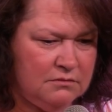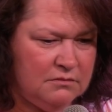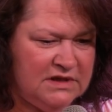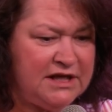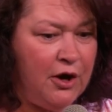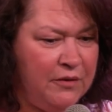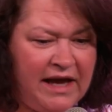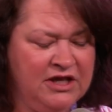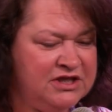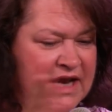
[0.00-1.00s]
so he
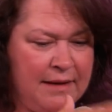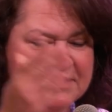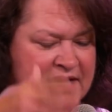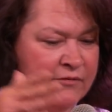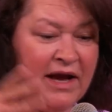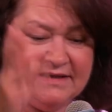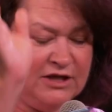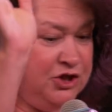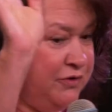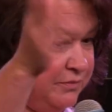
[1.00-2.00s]
just named several. He
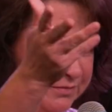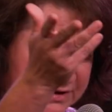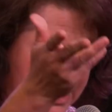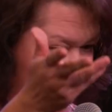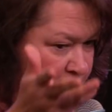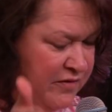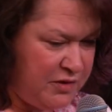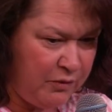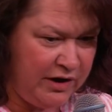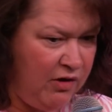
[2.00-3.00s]
said you could go over to the
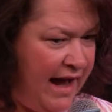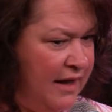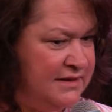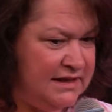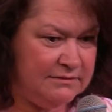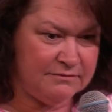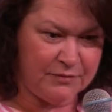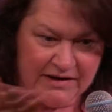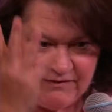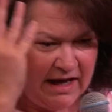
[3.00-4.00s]
rental house and
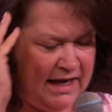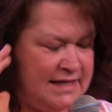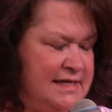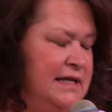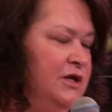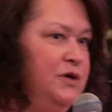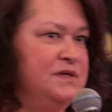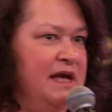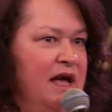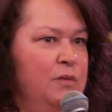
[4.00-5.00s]
refinance it and use
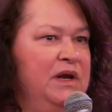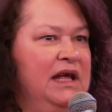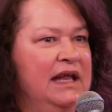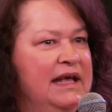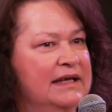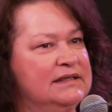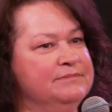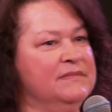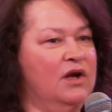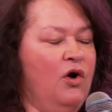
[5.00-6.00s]
the equity in it.
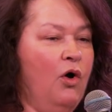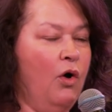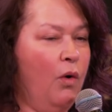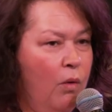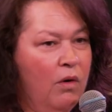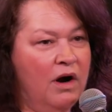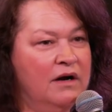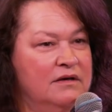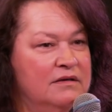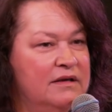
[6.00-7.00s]

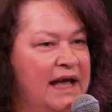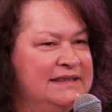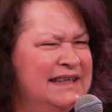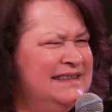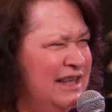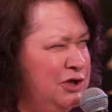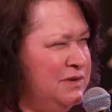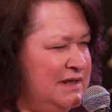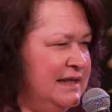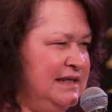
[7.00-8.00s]
Or he said, didn't you
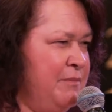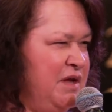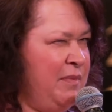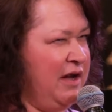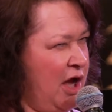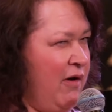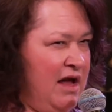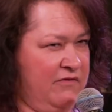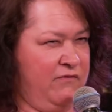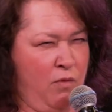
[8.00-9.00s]
say something about y'all had
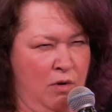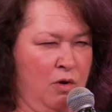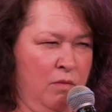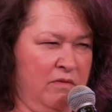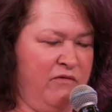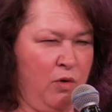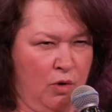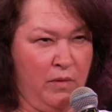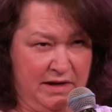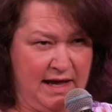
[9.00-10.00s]
a
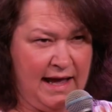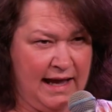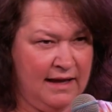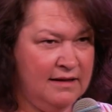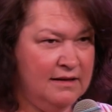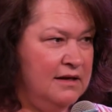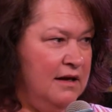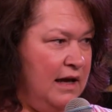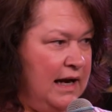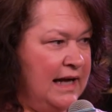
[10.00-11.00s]
401k?
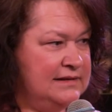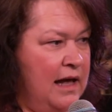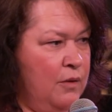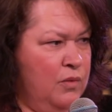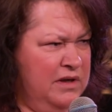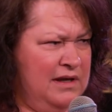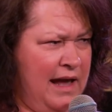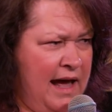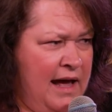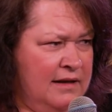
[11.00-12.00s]
And I was like, well,
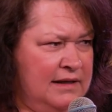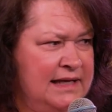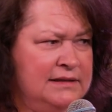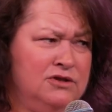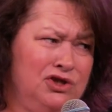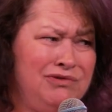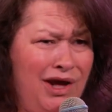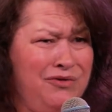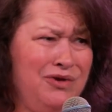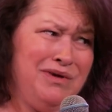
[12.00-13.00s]
yeah. And he said, you
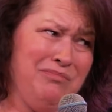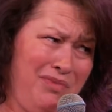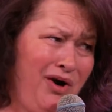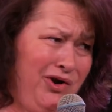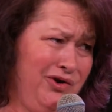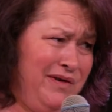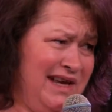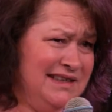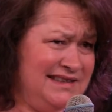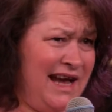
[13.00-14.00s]
know you can borrow
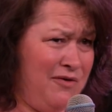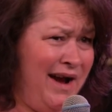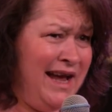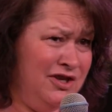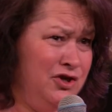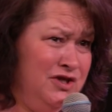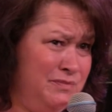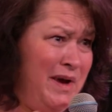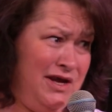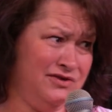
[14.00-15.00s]
against that, right? And you just
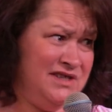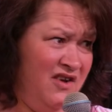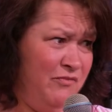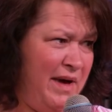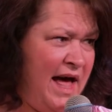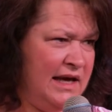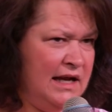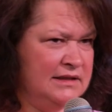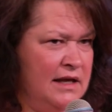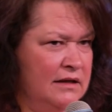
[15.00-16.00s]
pay yourself back. And
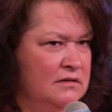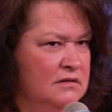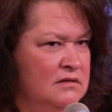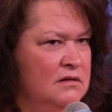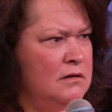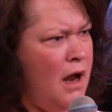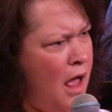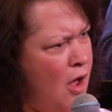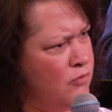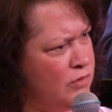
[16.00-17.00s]
I was like,
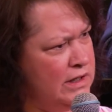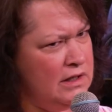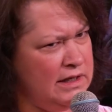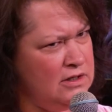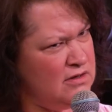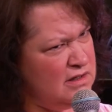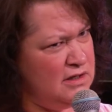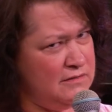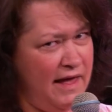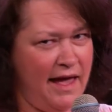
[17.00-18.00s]
no, really? You can do
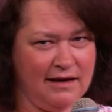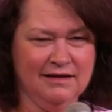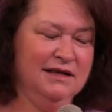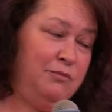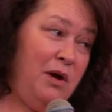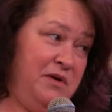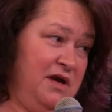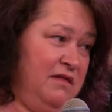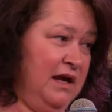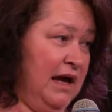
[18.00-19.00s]
that? Probably a
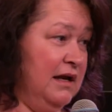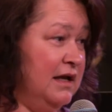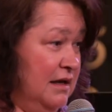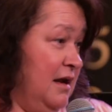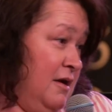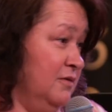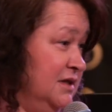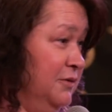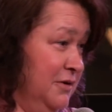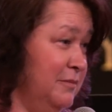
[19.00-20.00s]
good thing I didn't know
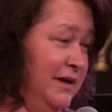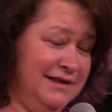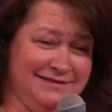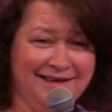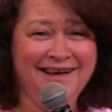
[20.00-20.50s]
sooner, but